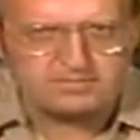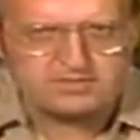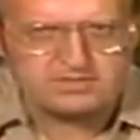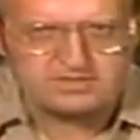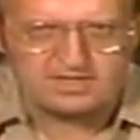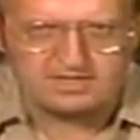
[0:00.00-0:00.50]

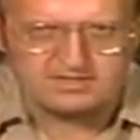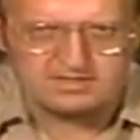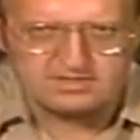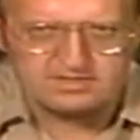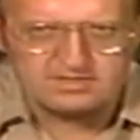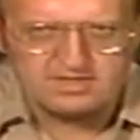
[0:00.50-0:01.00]
Regardless
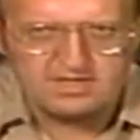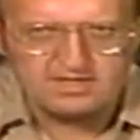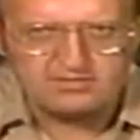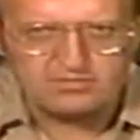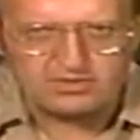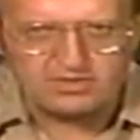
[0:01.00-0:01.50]
of whether a
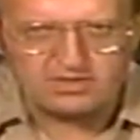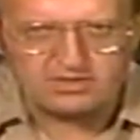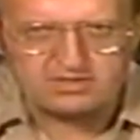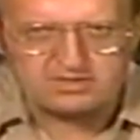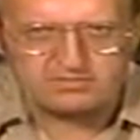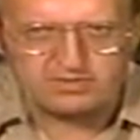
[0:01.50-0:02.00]
safety valve
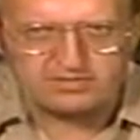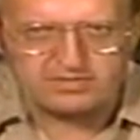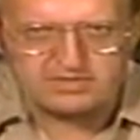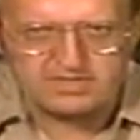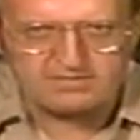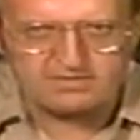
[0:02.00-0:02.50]
is
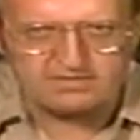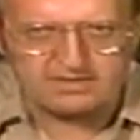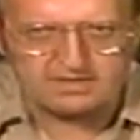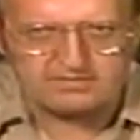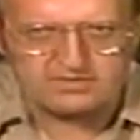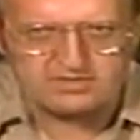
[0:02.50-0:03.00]
installed on a
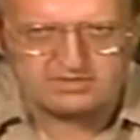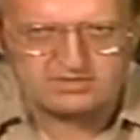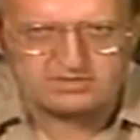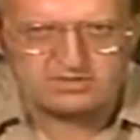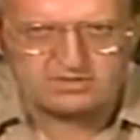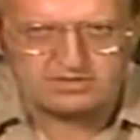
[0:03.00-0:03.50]
boiler drum
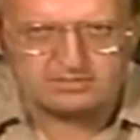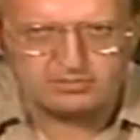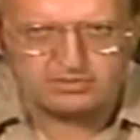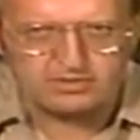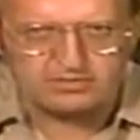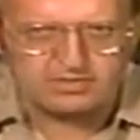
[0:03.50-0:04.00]
or on a
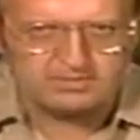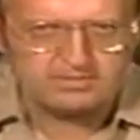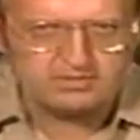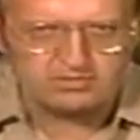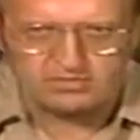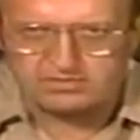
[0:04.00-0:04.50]

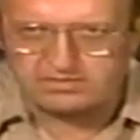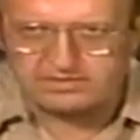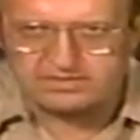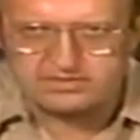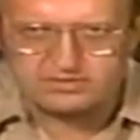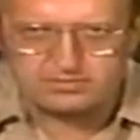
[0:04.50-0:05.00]
superheater or
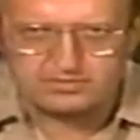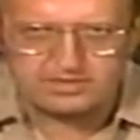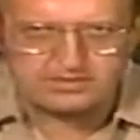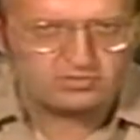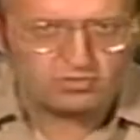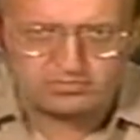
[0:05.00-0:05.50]
reheater,
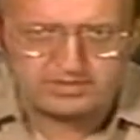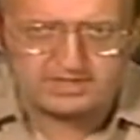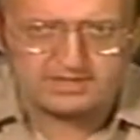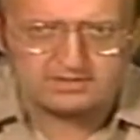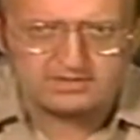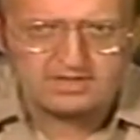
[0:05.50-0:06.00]

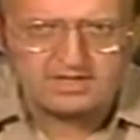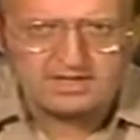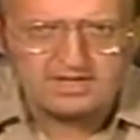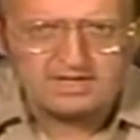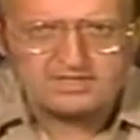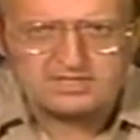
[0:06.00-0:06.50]
essentially,
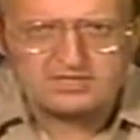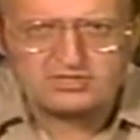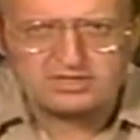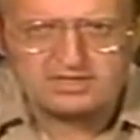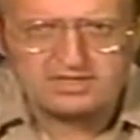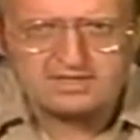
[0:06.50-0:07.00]
safety valves all
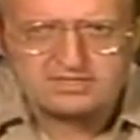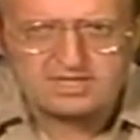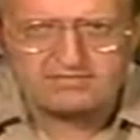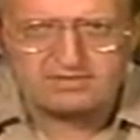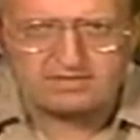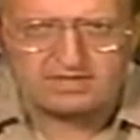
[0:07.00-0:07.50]
work
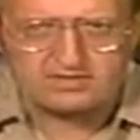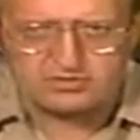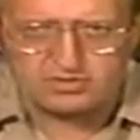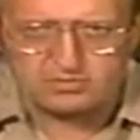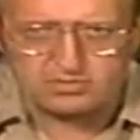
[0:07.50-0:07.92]
the same way.